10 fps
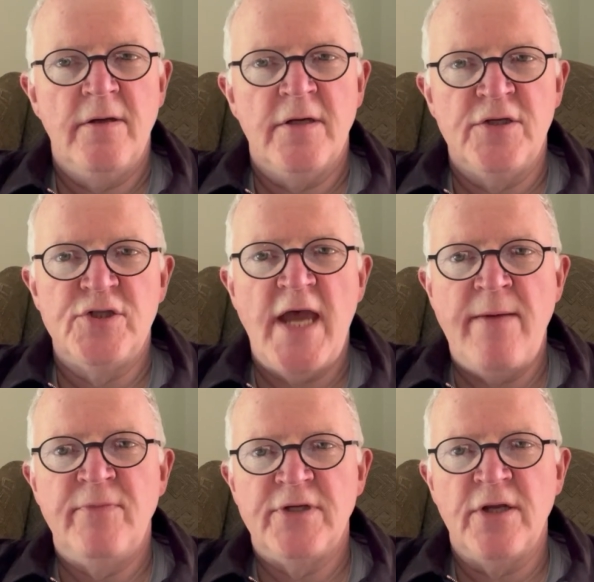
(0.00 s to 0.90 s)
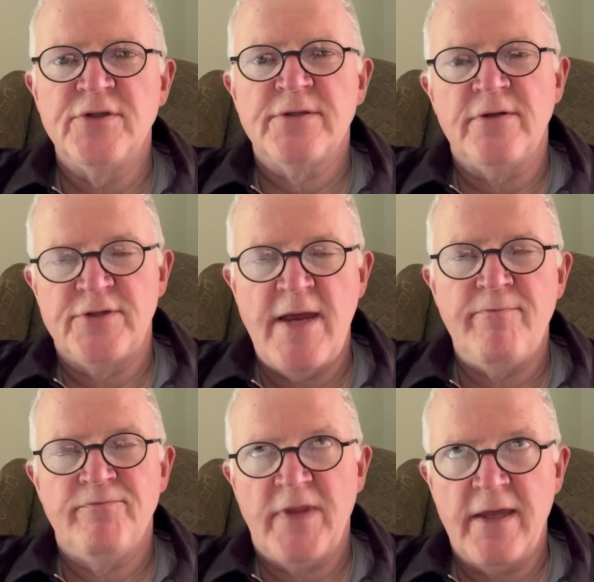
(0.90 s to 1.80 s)

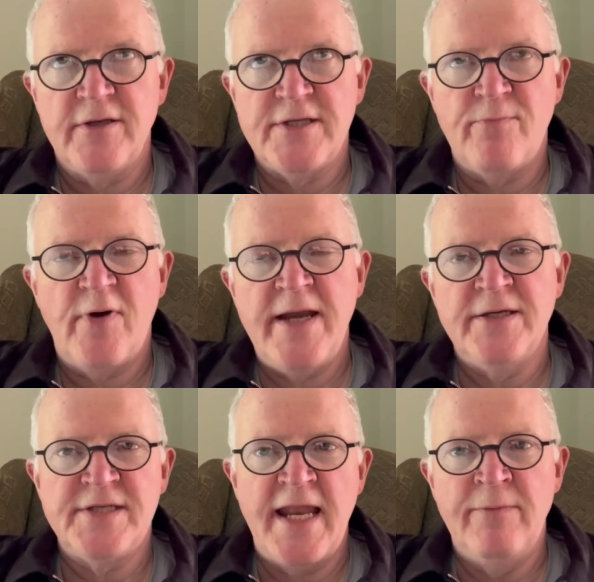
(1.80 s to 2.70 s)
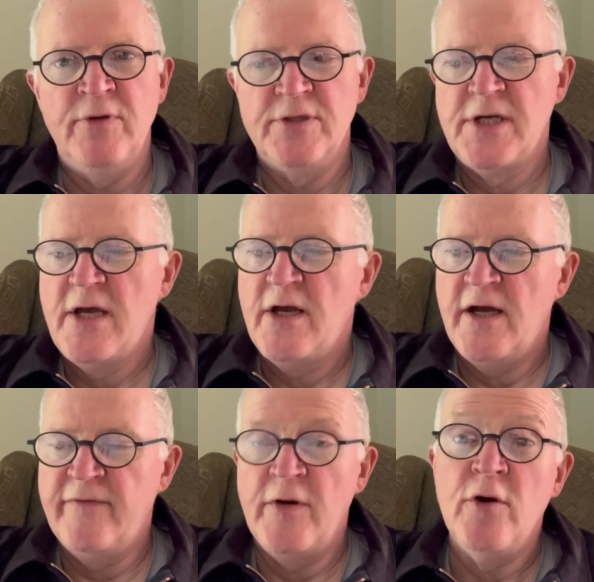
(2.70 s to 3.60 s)
contemporaneous element
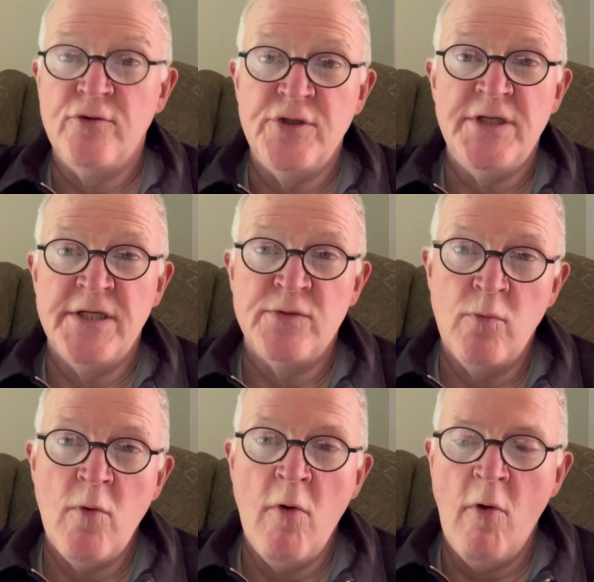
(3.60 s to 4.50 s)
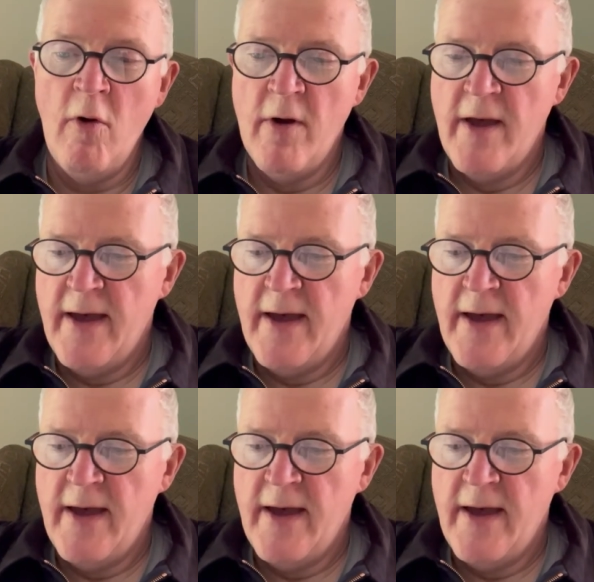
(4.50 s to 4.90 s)
of the 100 Years' War.